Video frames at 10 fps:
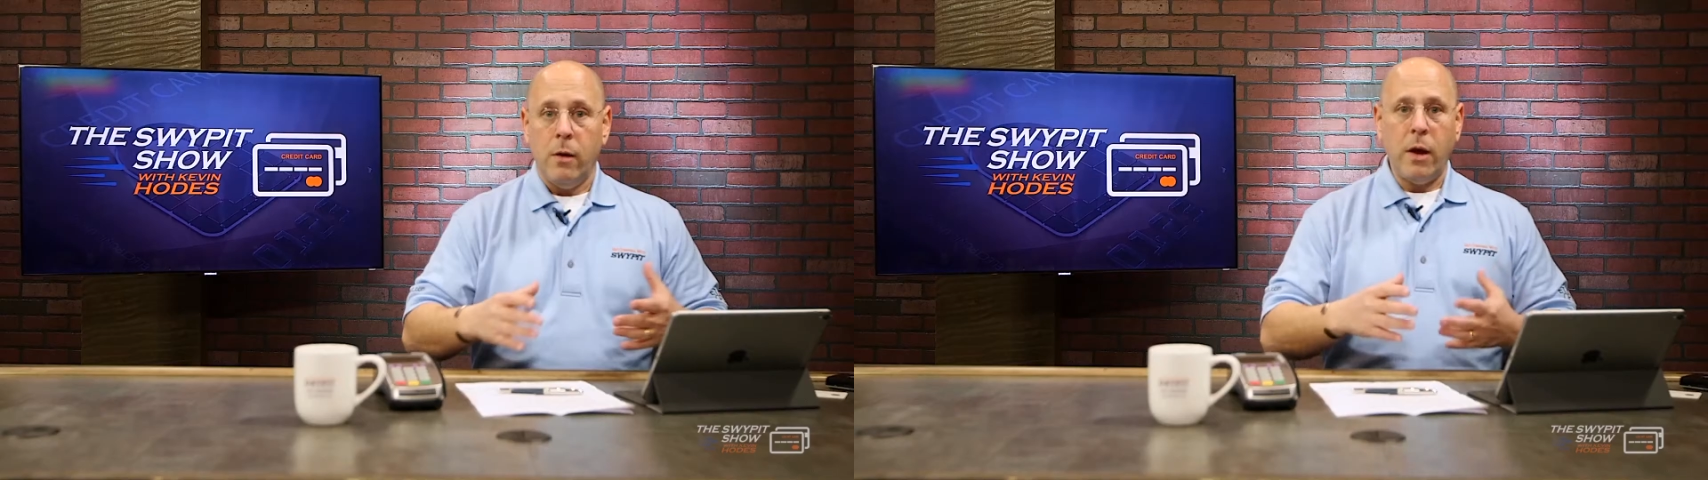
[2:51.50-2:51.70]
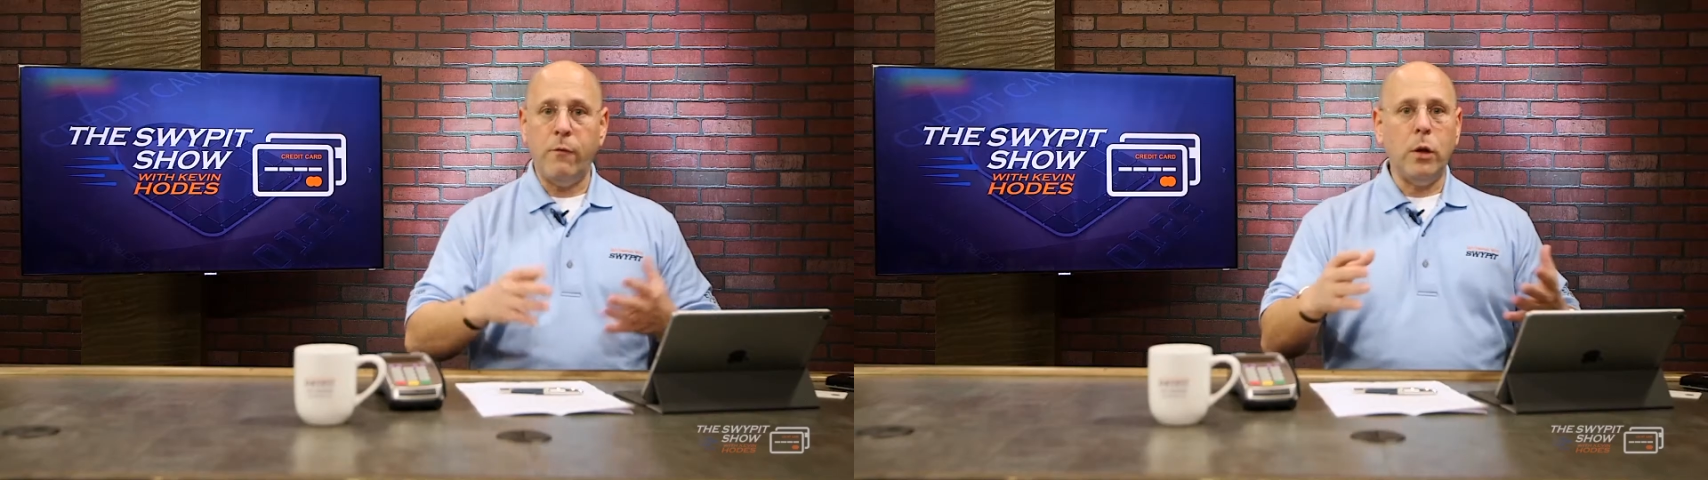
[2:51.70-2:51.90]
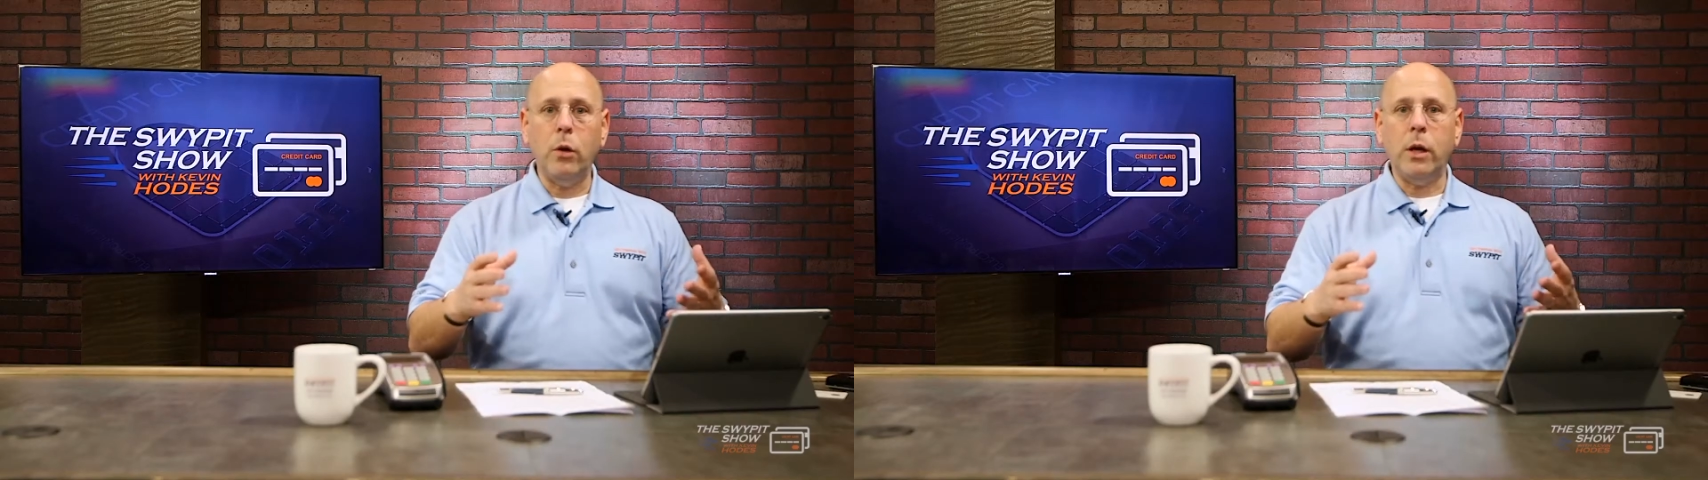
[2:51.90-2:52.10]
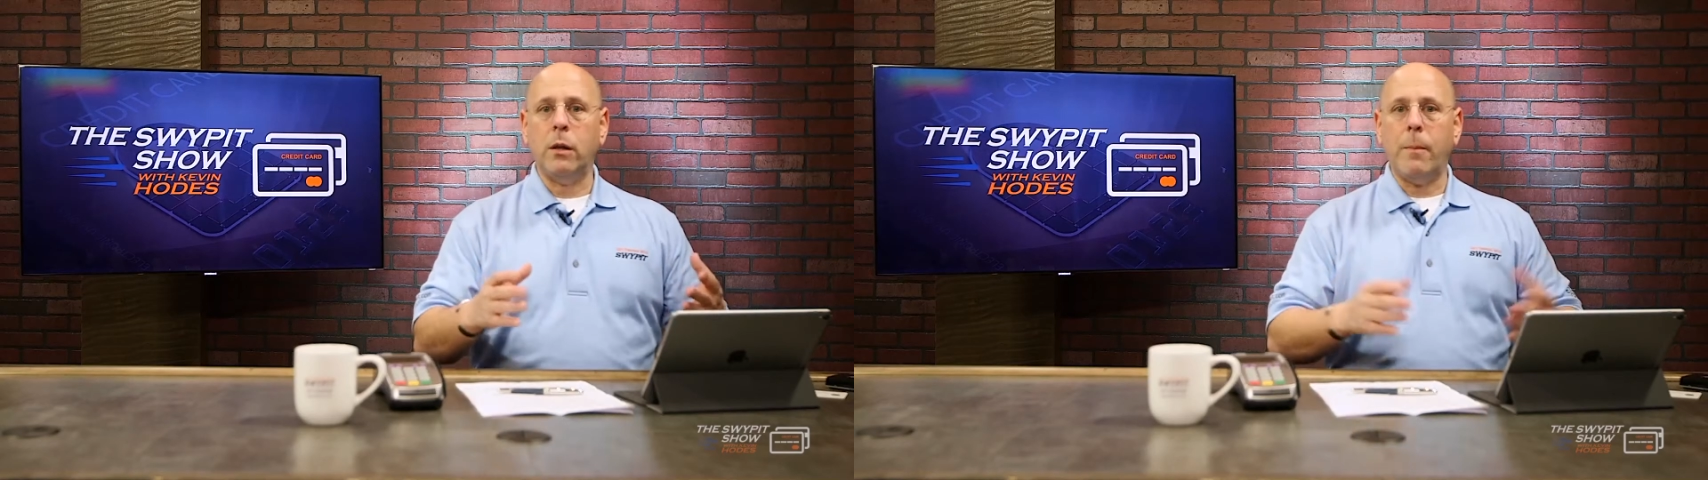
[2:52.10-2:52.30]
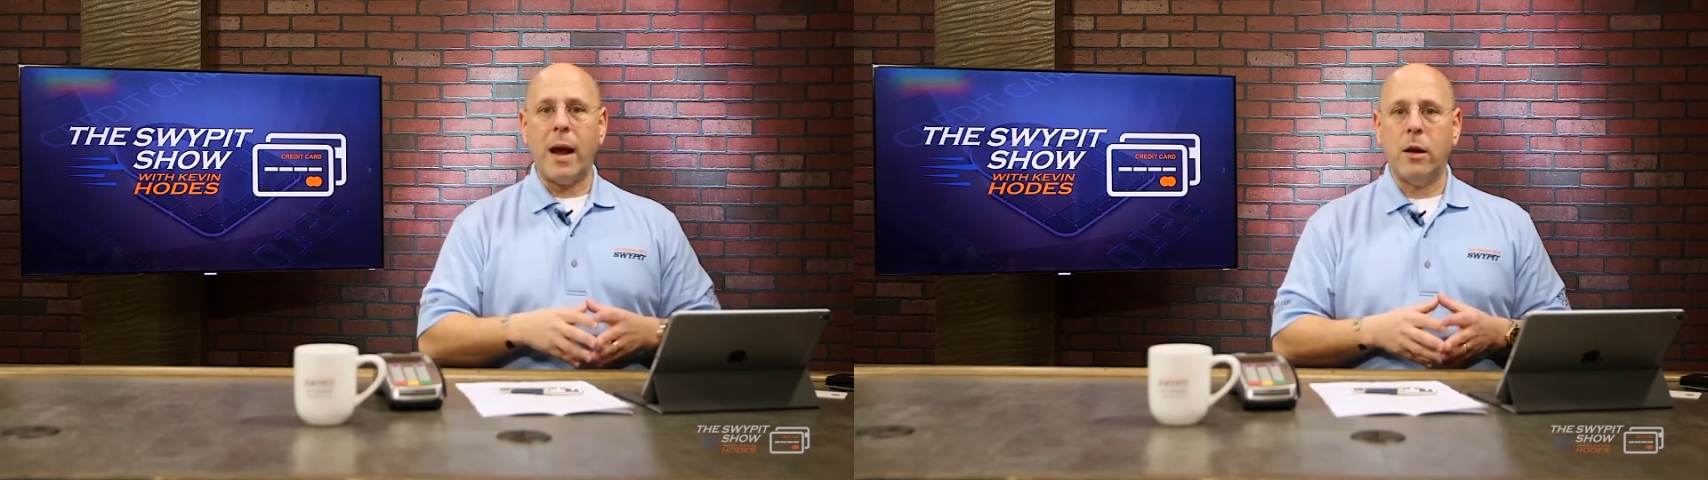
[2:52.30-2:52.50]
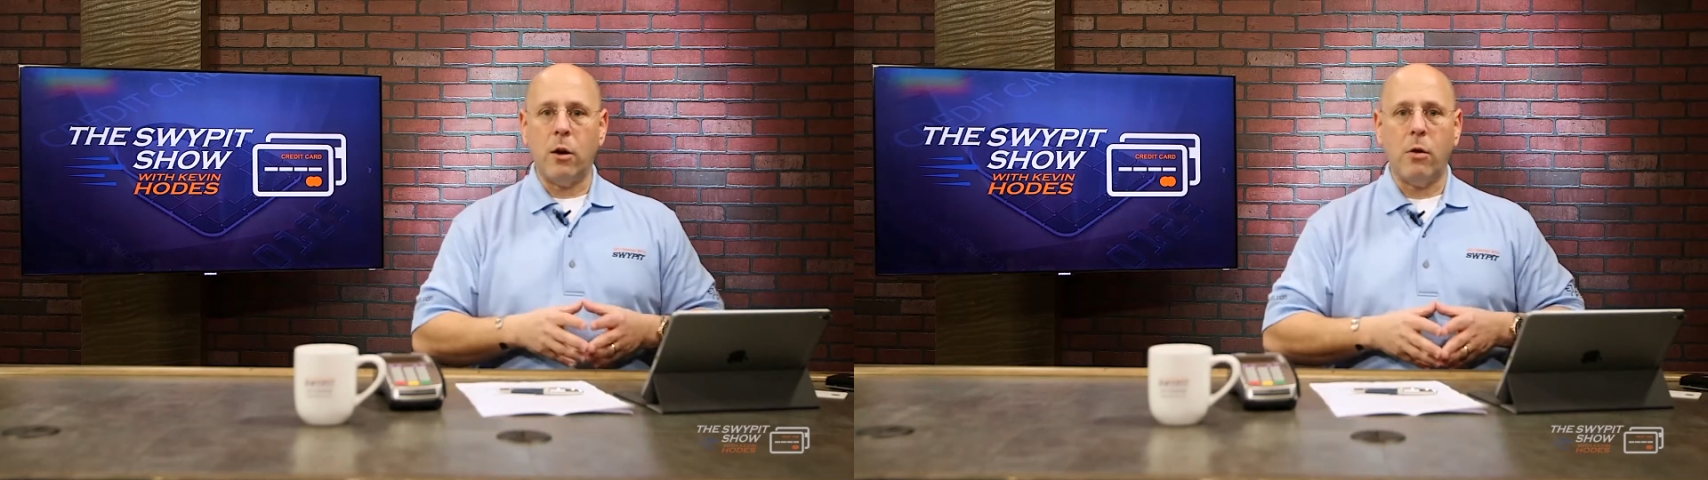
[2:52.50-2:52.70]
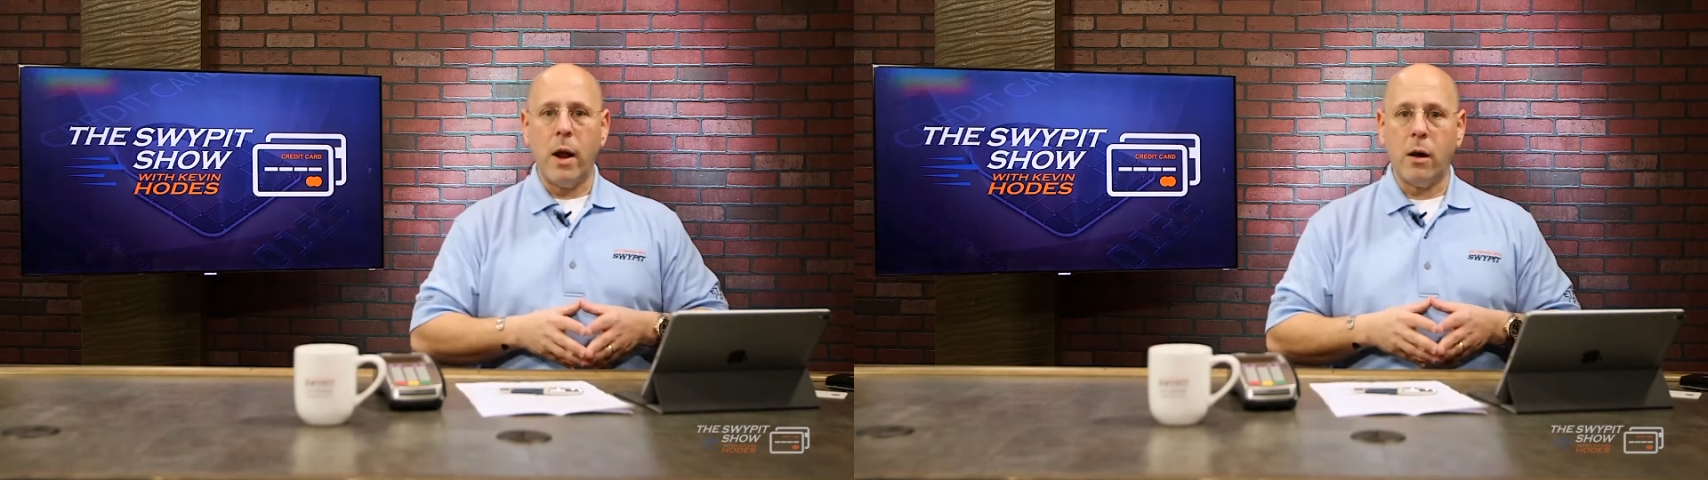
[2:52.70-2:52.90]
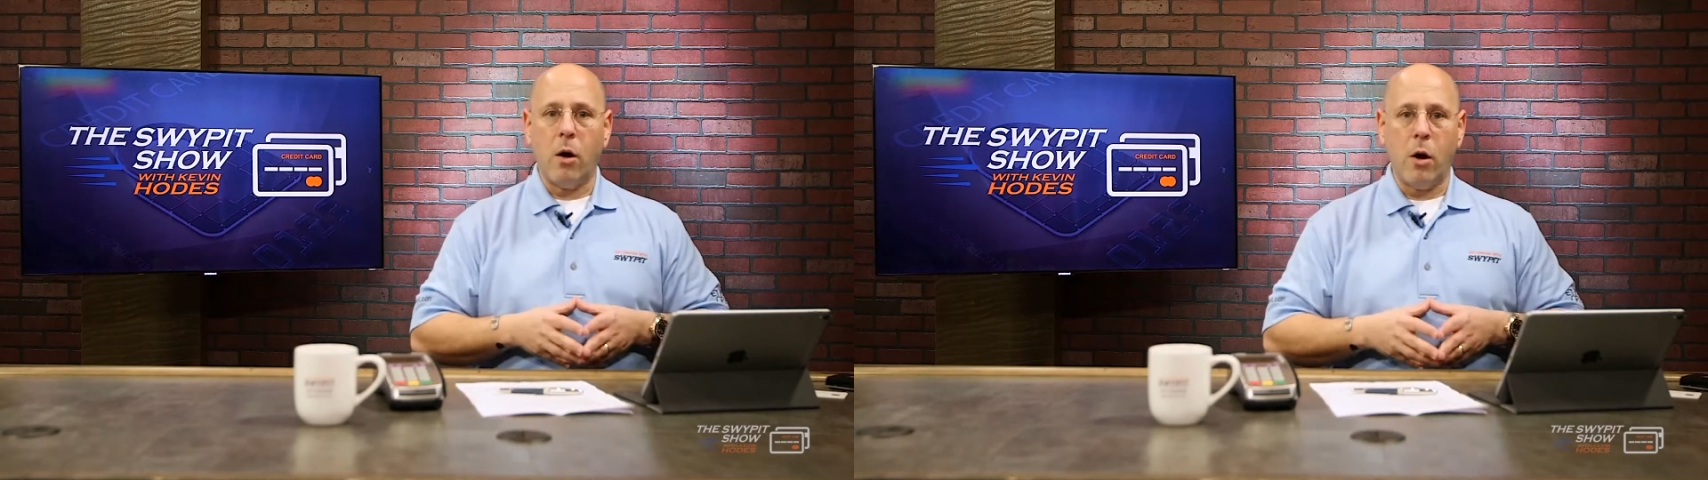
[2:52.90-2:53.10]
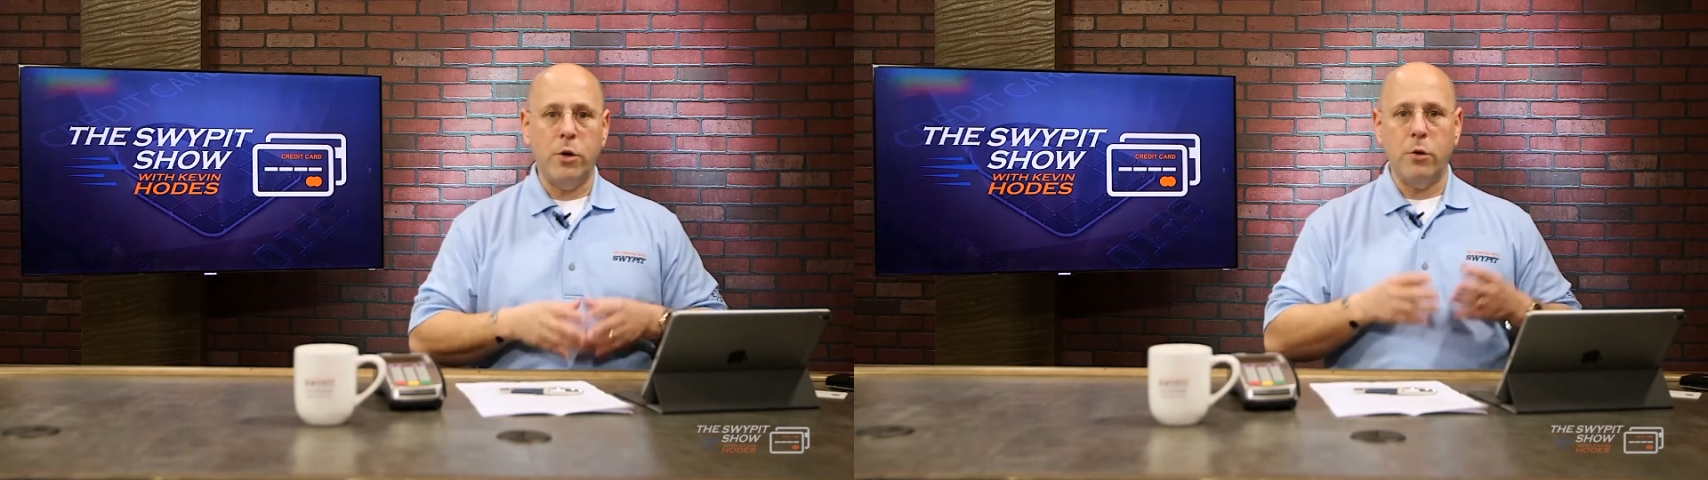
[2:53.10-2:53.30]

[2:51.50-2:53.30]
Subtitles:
If you look at the back of your credit card,